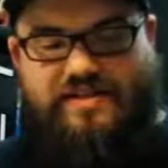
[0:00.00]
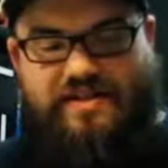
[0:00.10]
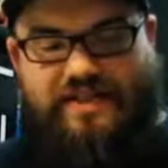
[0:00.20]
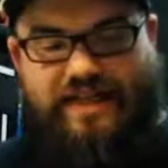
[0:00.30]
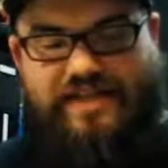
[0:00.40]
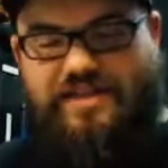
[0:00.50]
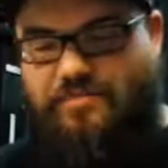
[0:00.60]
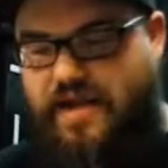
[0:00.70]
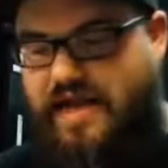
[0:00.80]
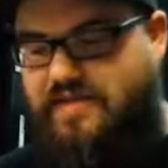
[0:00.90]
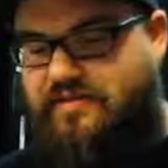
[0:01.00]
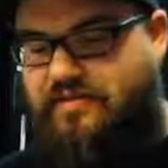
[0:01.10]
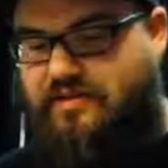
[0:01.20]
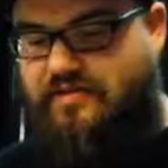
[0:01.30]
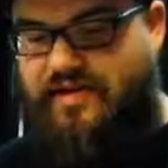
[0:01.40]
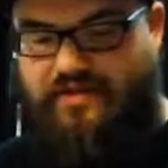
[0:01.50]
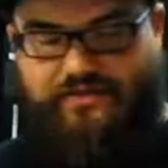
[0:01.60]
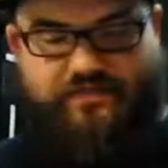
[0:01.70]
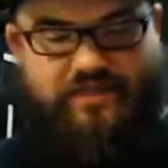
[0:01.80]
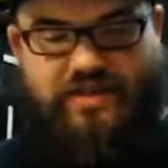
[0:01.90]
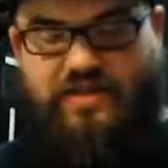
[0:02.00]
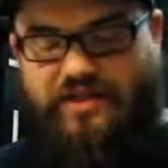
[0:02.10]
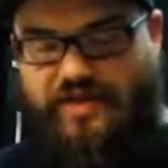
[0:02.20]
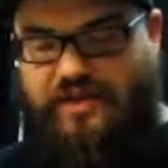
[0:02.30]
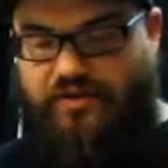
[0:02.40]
Enlightened Master are now in the